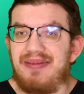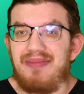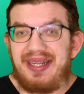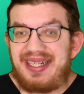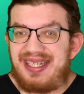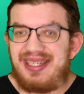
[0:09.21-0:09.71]

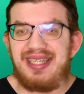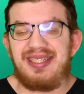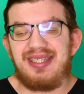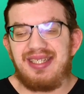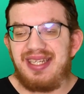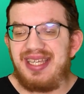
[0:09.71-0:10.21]
well,
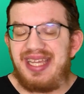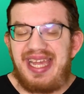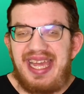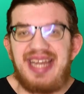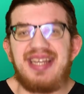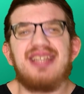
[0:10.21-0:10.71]

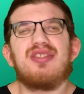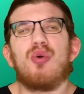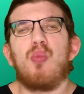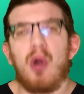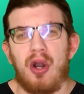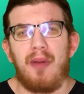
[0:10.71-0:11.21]
it does the
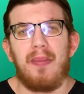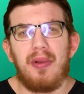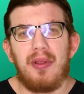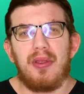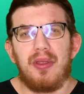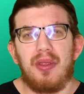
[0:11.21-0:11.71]
worm.
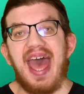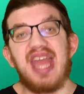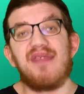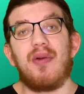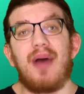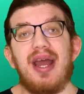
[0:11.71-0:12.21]
Hey
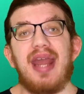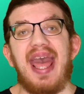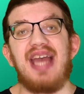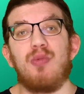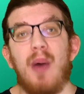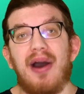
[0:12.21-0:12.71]
everyone,
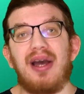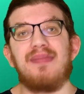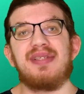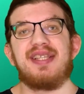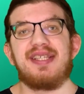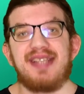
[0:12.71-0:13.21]
and welcome
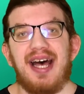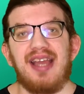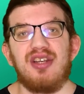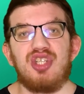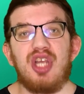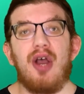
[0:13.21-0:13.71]
to the
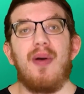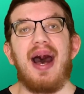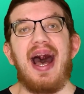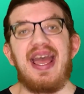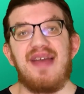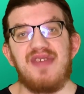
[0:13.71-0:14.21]
science show
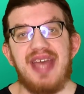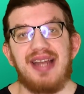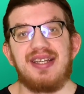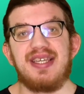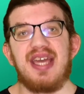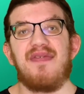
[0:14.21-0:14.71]
I have
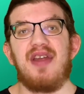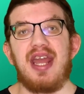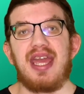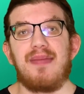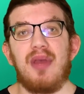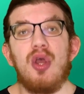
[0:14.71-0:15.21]
yet to give a
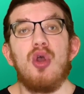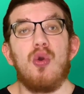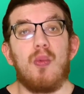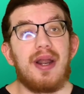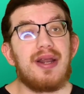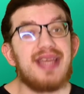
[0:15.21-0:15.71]
name,
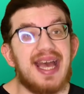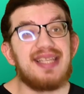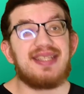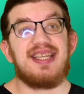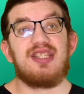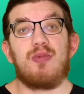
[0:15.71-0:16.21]
where yes,
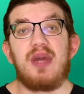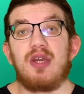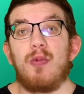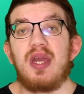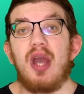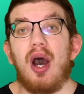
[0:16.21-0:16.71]
this week
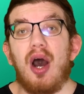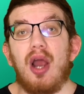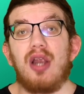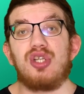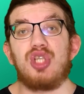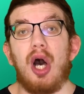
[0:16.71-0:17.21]
we
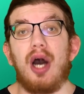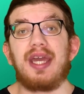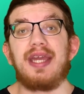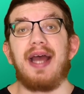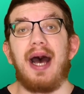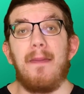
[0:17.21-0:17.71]
are
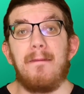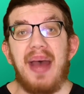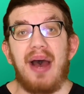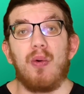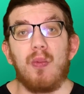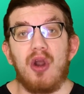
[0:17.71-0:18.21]
talking
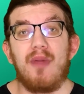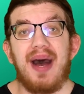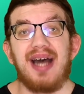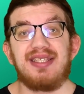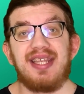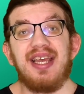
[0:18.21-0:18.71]
about
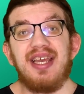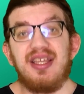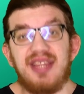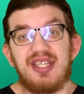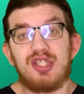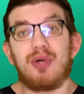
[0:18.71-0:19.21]
robots.
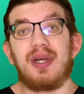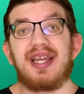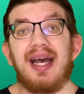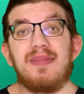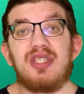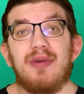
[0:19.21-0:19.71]
This story
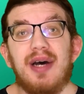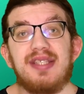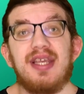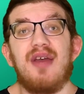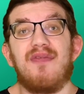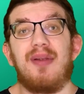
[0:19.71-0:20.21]
comes to us
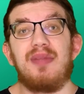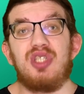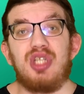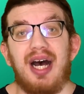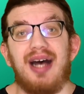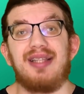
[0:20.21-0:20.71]
from
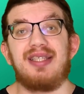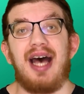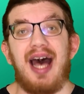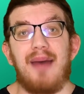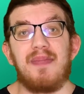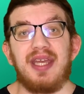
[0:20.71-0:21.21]
Johns
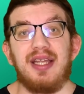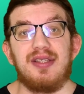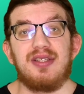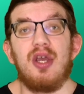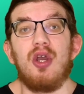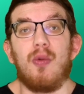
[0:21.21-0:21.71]

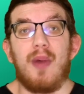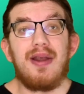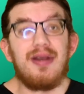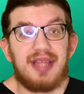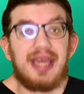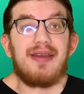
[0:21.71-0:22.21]
Hopkins,
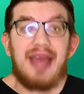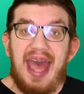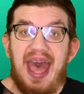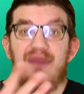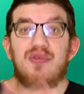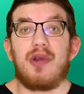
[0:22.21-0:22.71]
where they
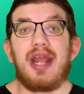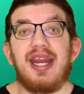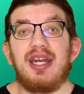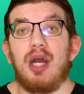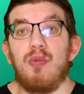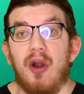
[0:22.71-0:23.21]
have
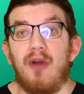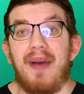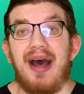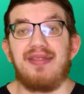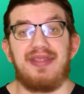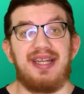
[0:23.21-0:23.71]
created a
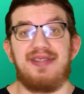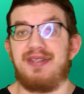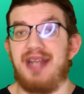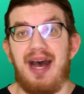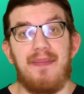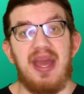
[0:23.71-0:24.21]
robot that is
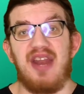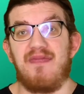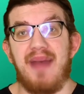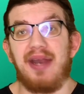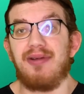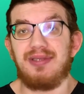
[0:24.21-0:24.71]
not made of
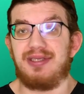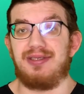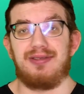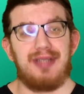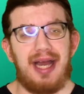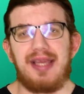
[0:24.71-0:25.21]
metal,
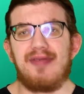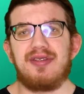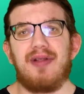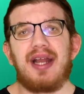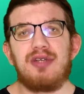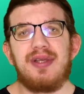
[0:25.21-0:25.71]
does not use
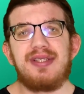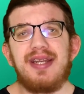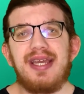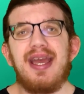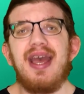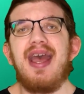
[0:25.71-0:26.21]

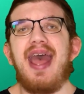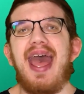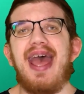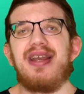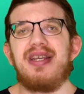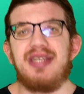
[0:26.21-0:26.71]
electricity,
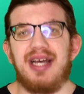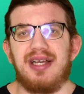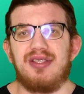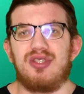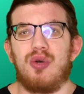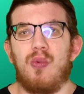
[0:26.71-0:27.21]
and
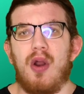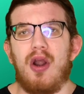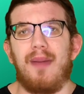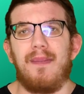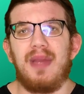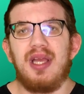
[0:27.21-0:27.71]
does the
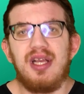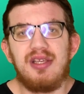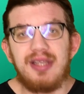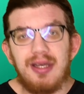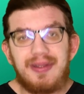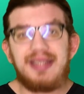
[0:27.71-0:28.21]
worm.
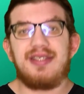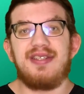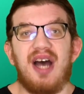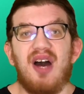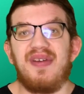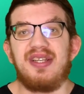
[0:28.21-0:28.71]
So let's
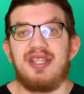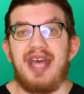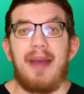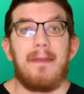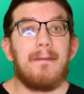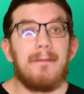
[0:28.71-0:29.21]
delve into
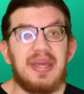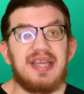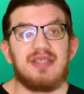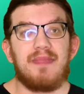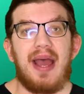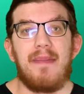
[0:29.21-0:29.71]
that
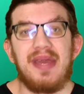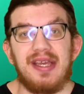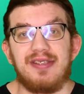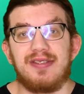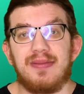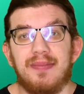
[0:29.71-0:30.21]
piece by
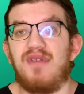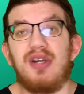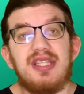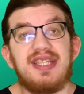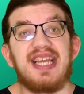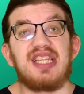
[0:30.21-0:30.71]
piece.
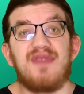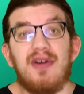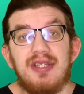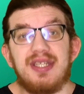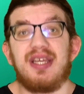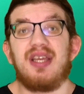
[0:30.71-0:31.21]
First things
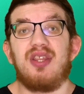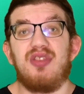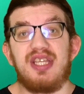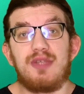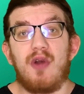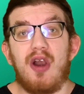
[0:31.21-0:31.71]
first,
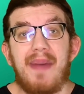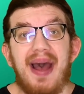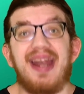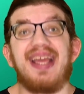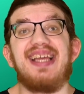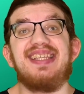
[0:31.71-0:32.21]
this
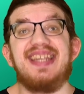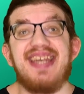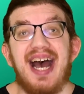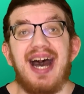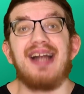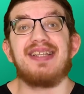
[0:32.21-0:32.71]
robot is
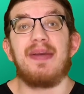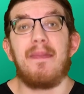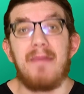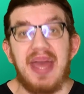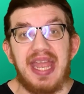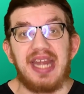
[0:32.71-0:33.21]
not
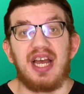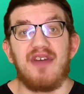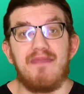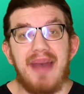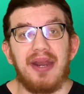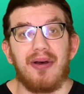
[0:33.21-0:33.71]
made
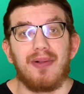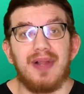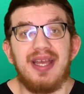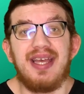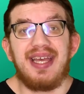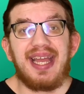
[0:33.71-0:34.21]
of metal.
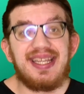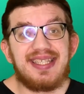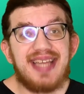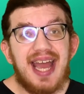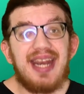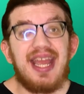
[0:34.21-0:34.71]

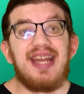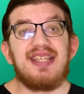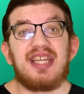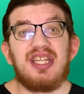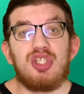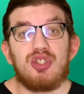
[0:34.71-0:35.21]
Instead, it is
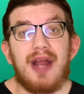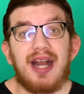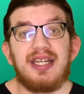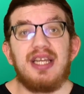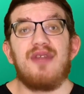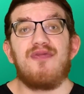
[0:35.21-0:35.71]

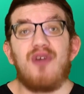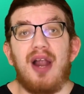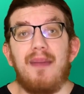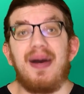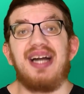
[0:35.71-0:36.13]
constructed from